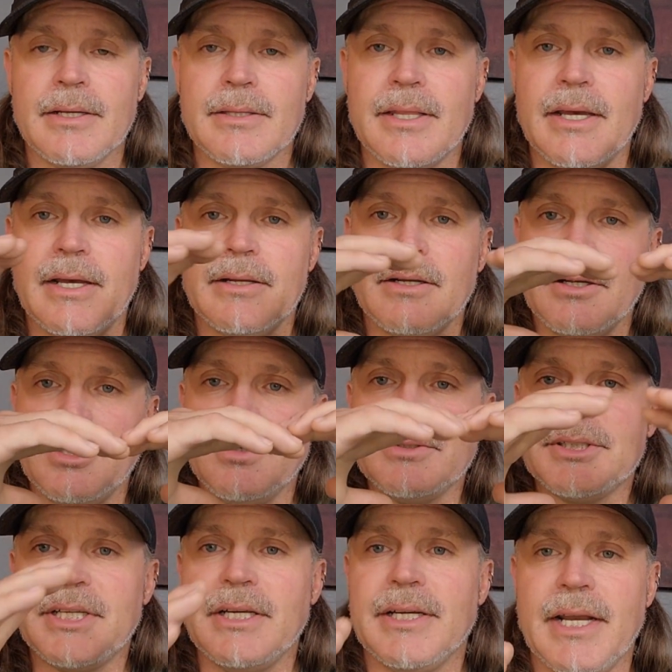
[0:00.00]
that you'll
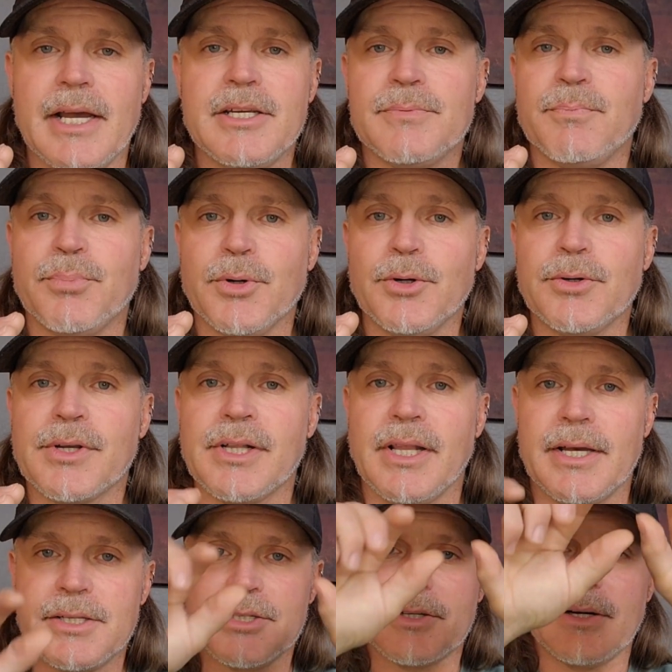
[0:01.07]
see a nice brood
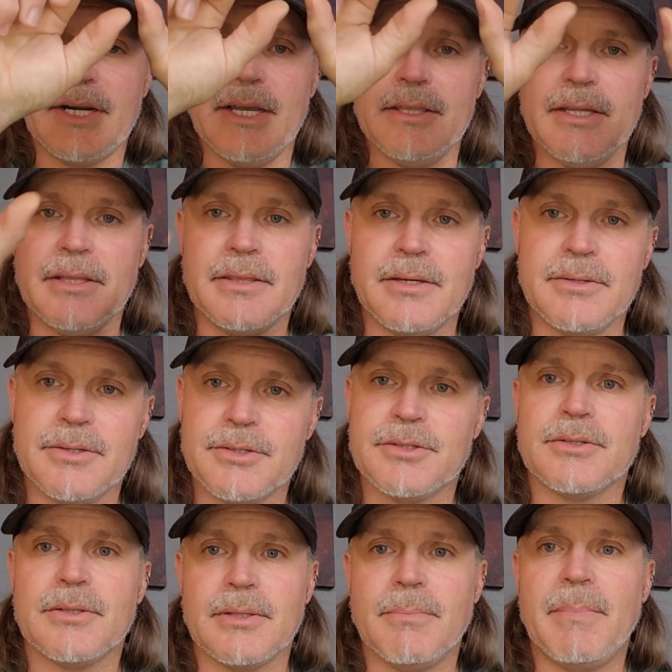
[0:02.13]
cluster, and that
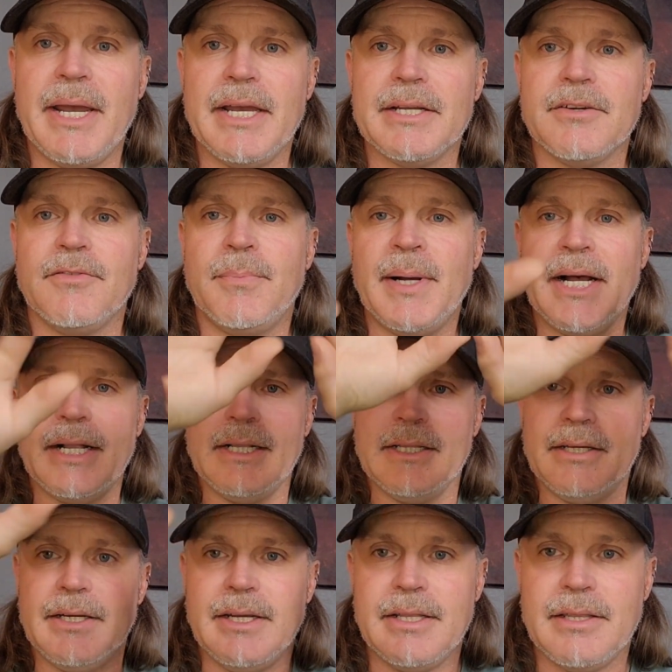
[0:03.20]
there's the band of
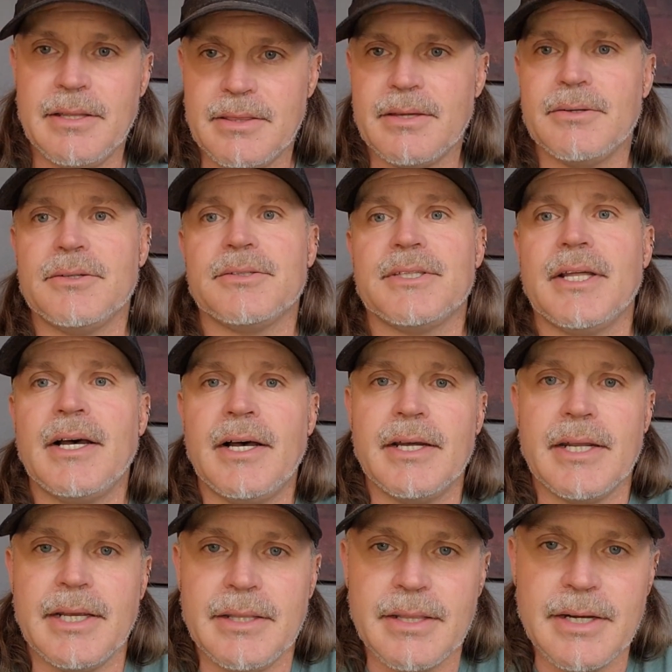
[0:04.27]
pollen, and that there's the
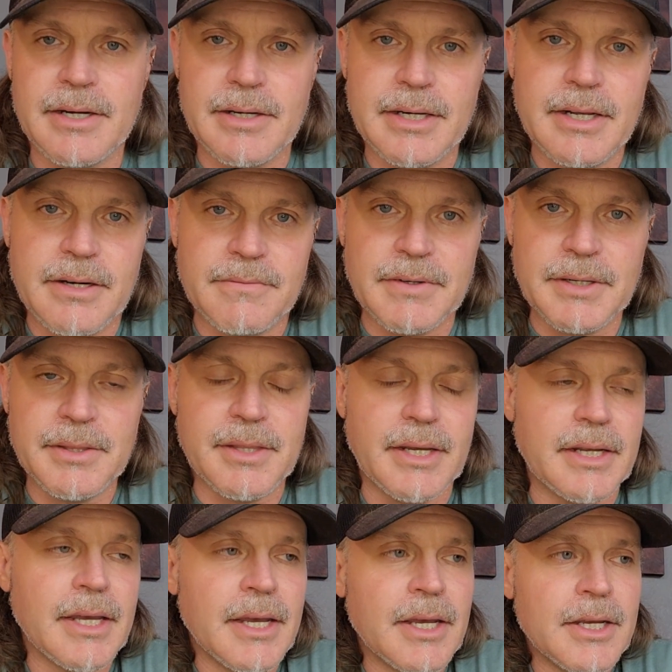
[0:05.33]
honey there and
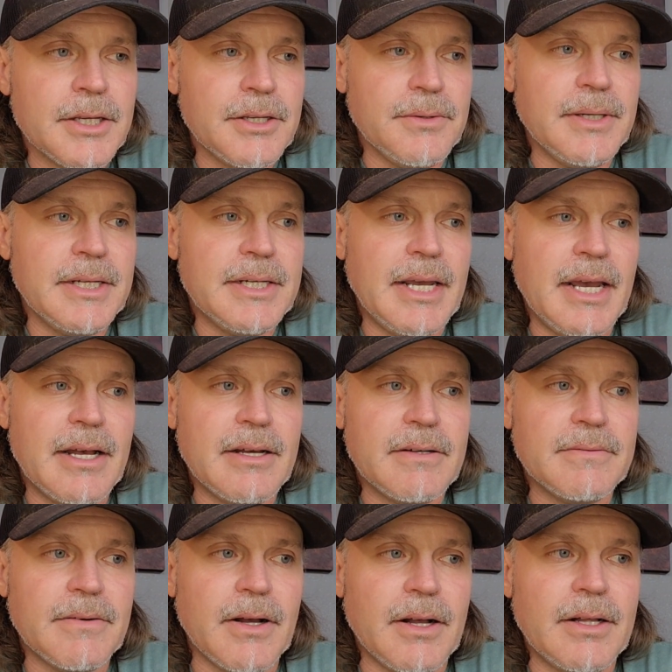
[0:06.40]
everything. You need to
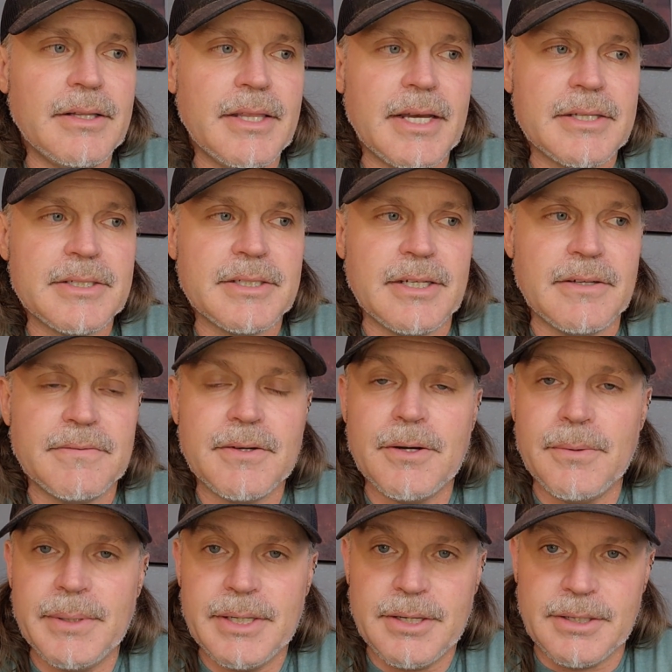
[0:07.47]
have all that stuff
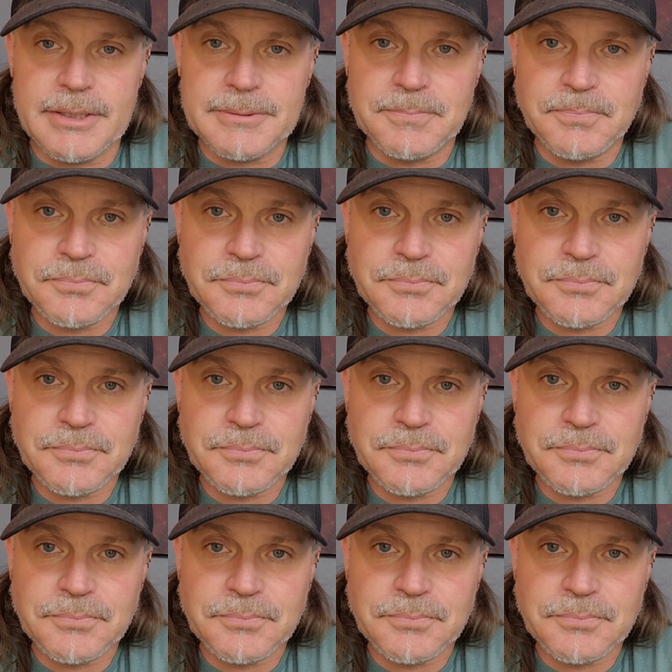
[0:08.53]
going on.